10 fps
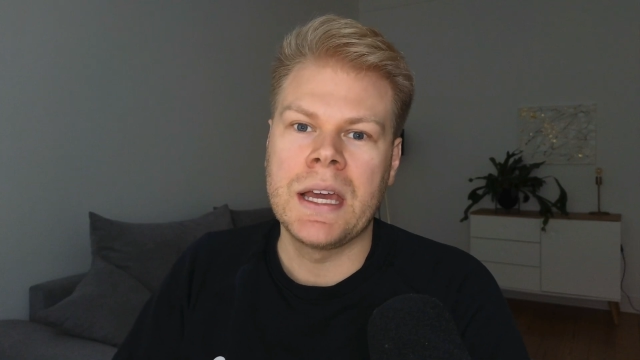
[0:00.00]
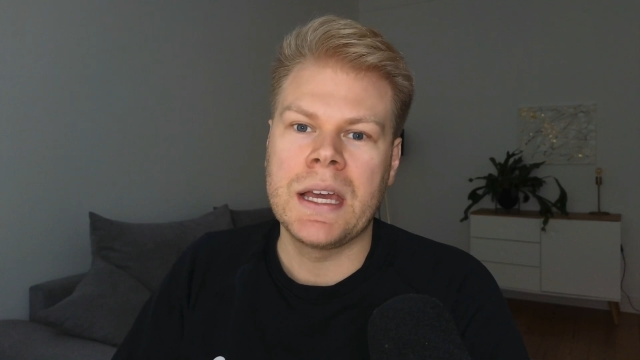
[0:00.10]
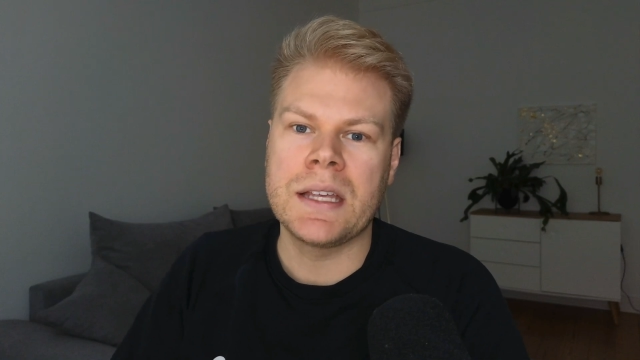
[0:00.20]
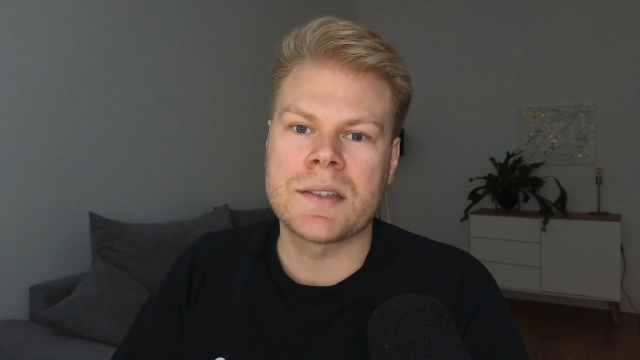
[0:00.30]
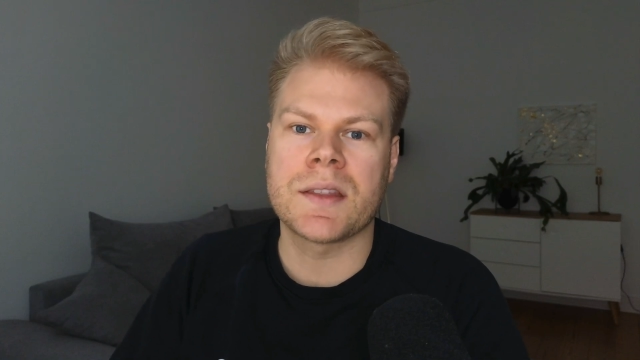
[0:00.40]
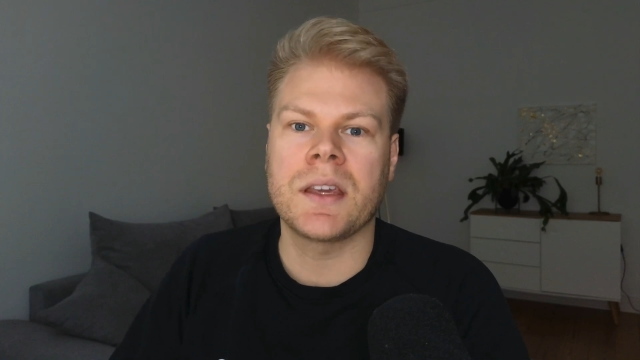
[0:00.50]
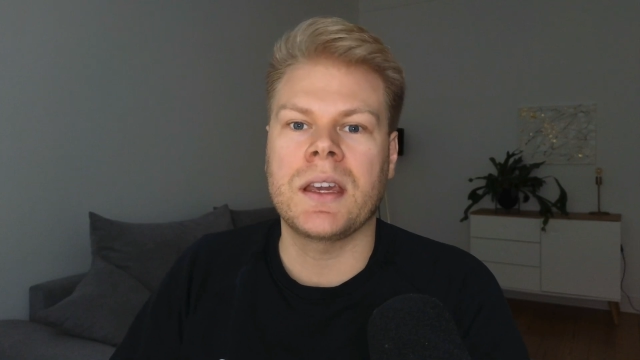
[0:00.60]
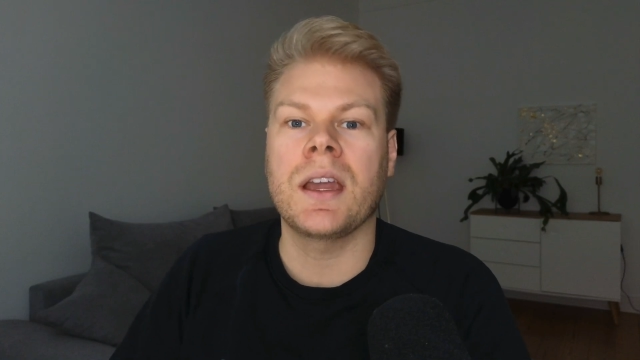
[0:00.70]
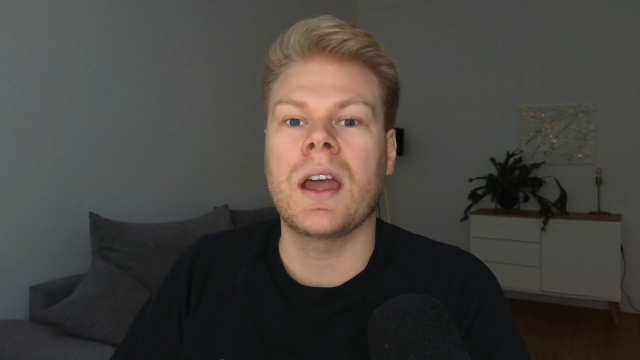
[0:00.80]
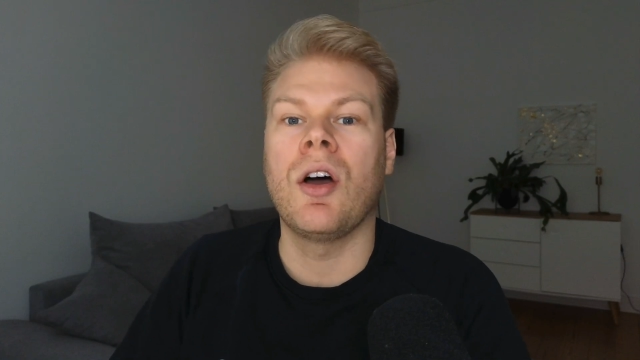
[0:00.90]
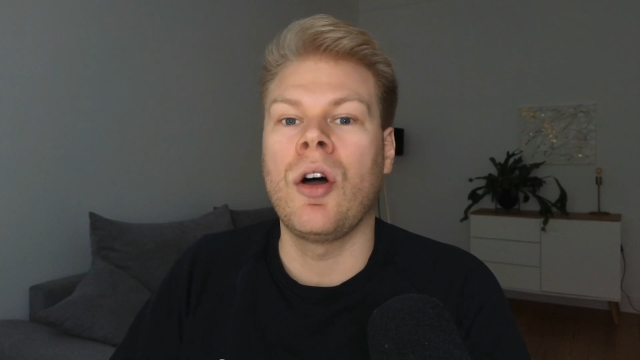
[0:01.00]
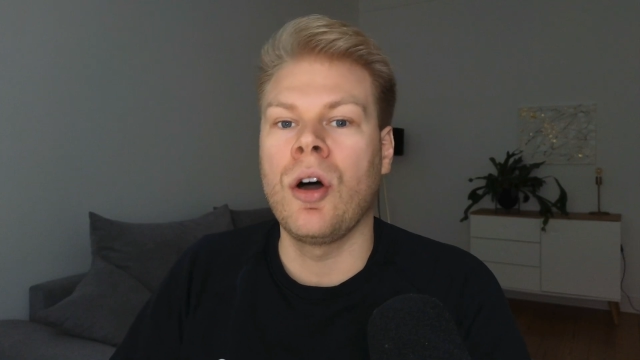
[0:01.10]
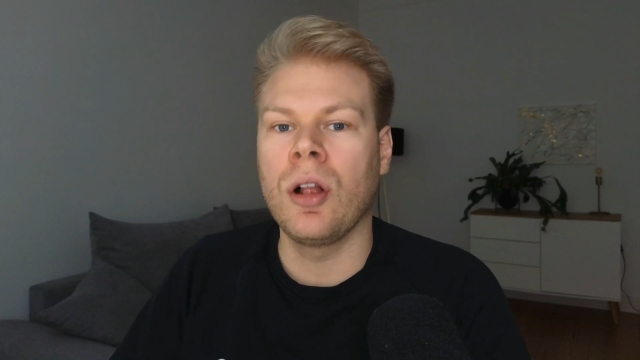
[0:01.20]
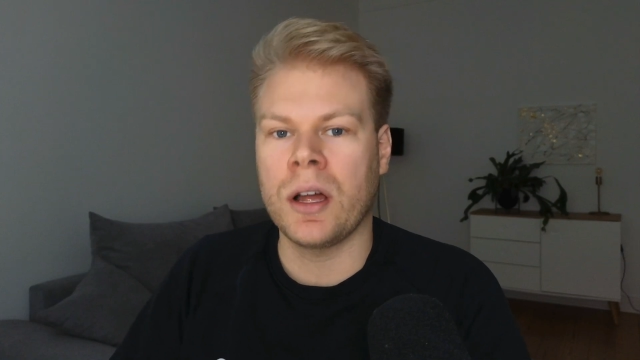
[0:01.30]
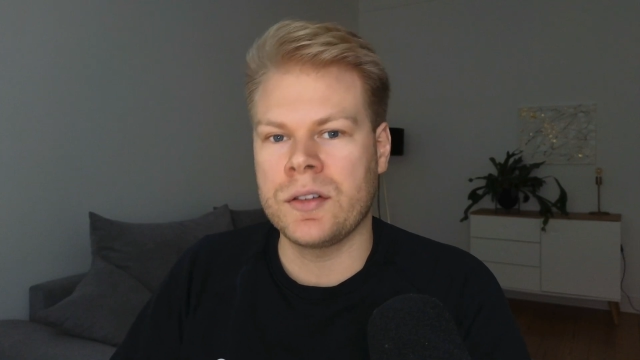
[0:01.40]
is thinking
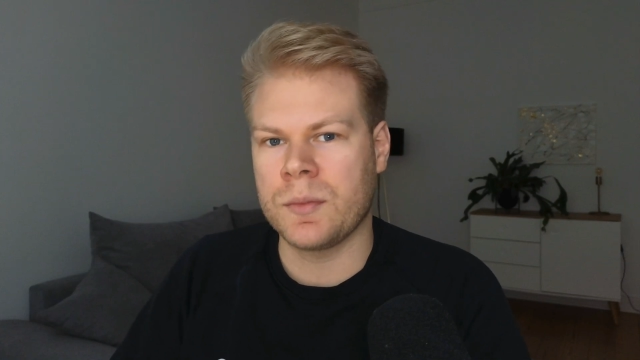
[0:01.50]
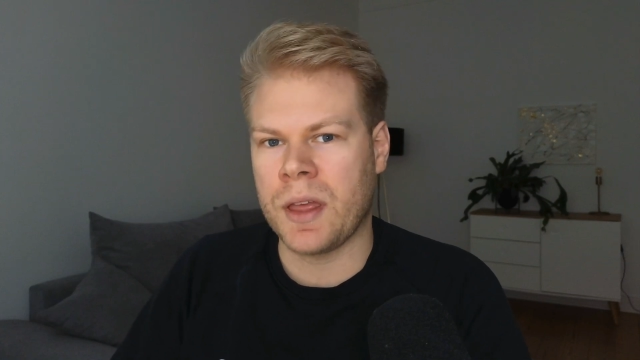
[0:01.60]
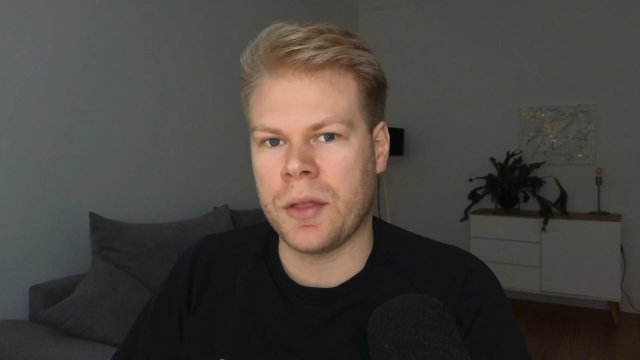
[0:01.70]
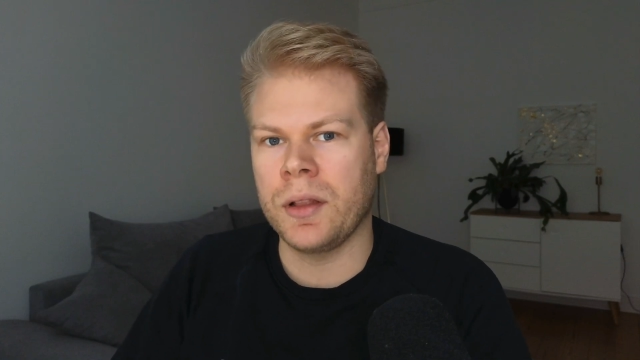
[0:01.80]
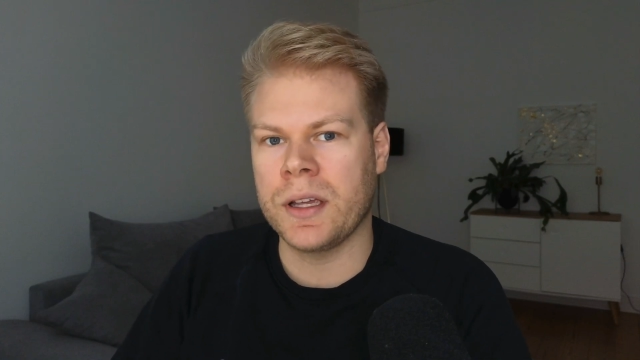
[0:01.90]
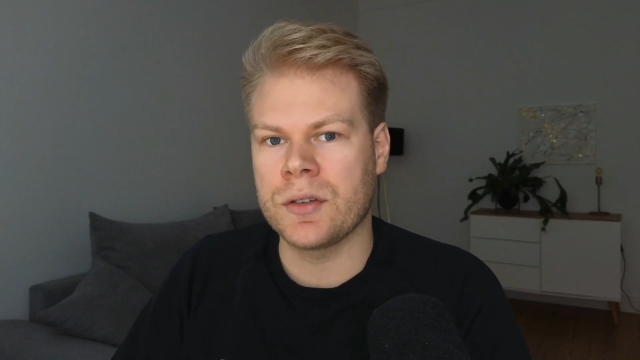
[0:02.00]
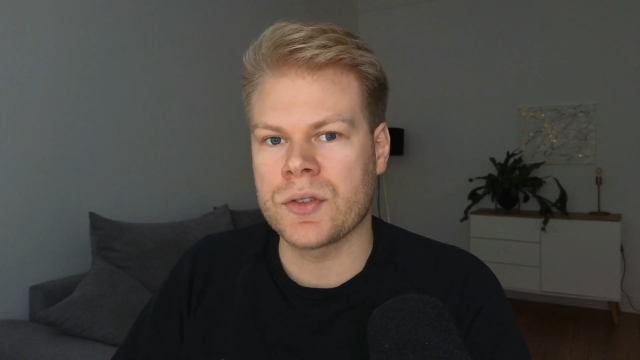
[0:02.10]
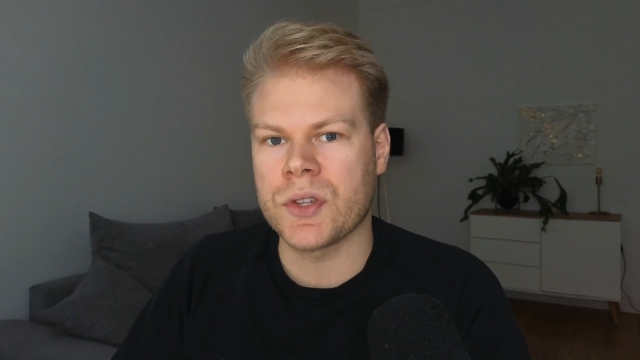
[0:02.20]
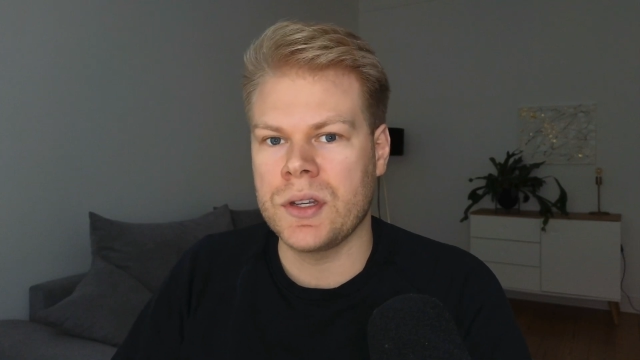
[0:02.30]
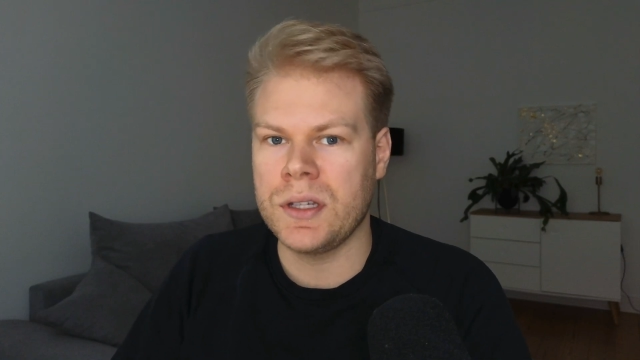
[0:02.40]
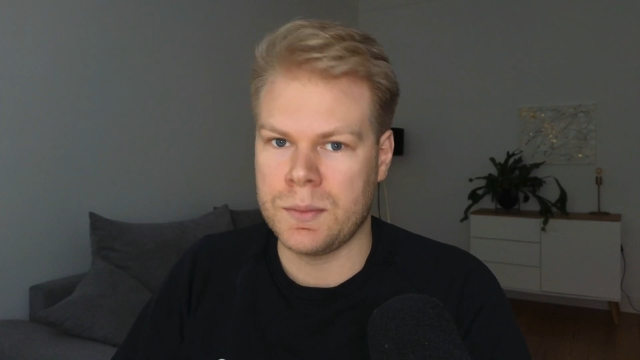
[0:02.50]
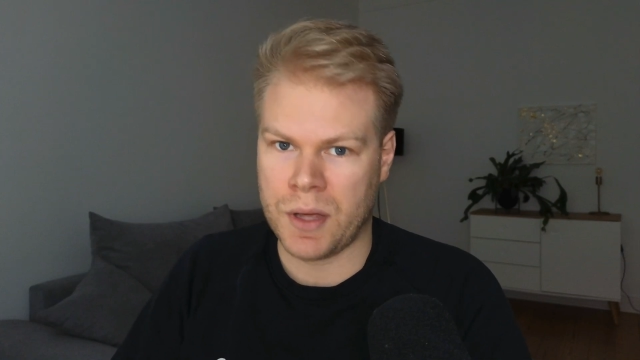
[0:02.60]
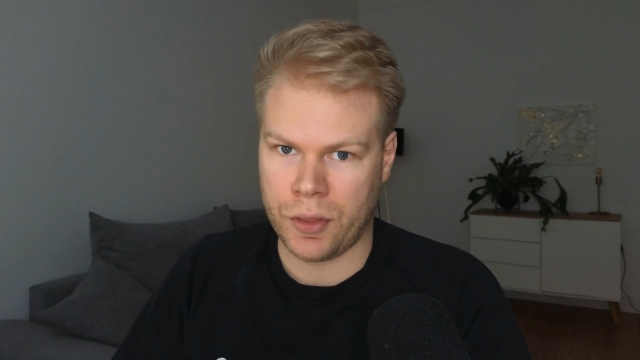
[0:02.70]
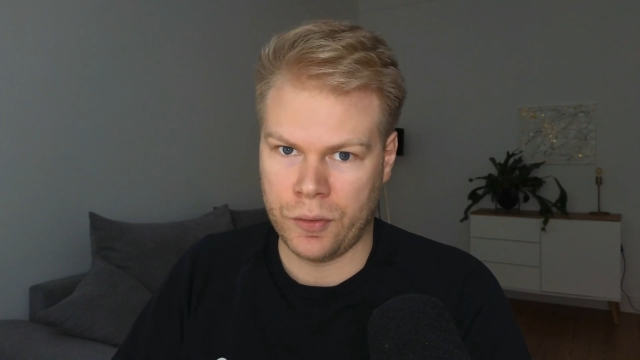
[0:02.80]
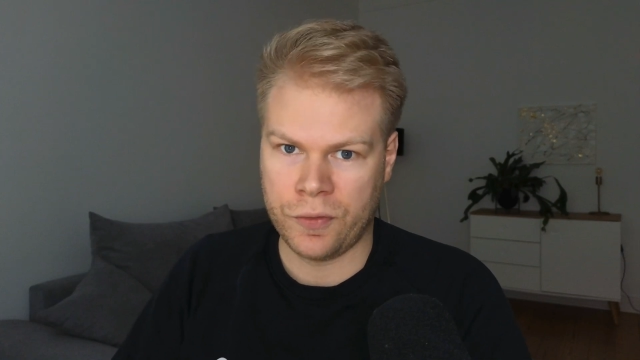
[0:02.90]
all undermethylators need
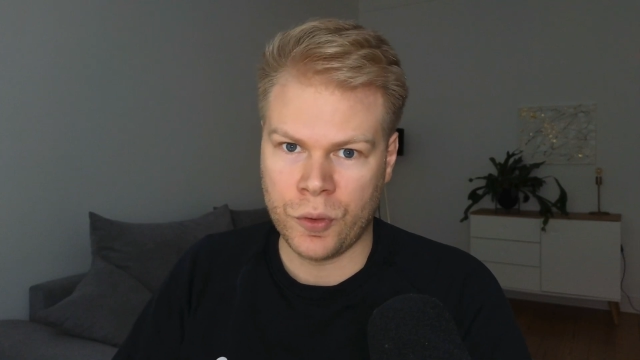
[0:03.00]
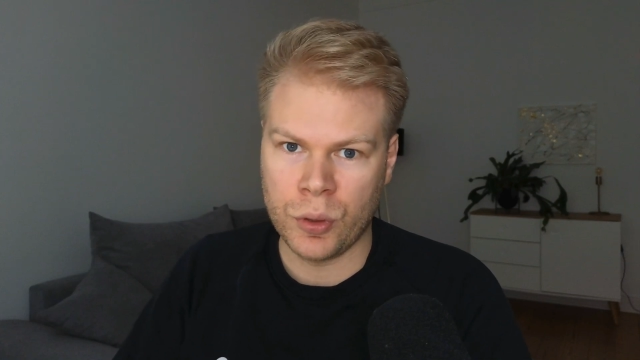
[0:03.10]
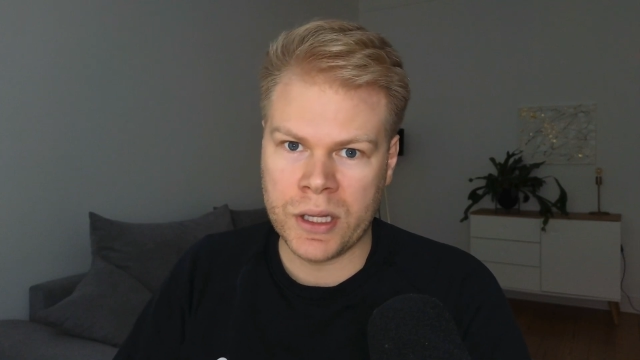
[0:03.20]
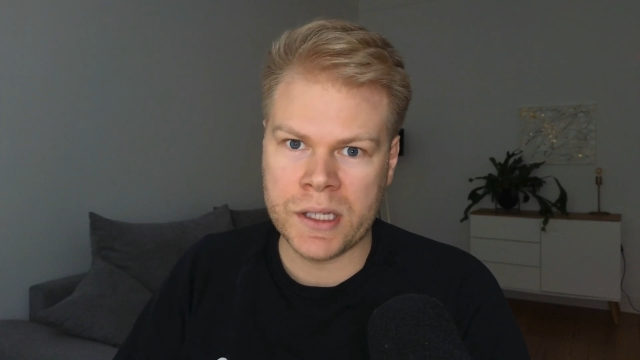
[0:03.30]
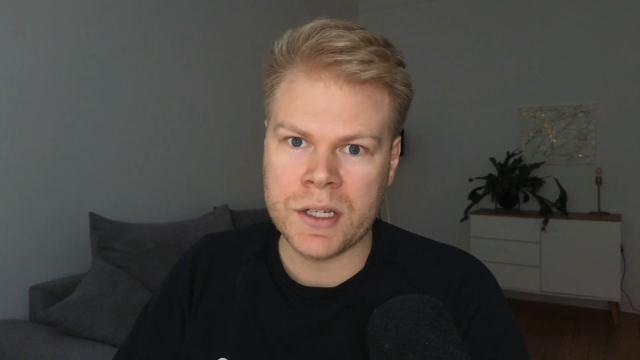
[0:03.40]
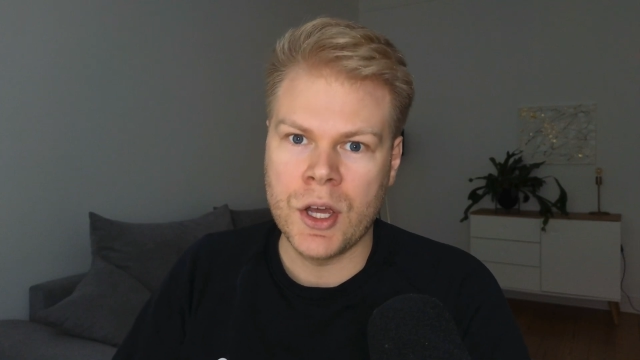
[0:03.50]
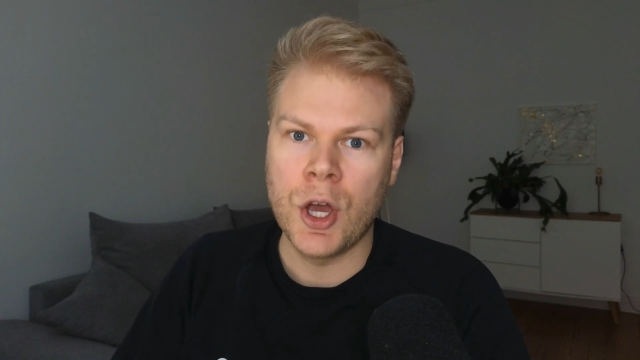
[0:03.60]
methylfolate,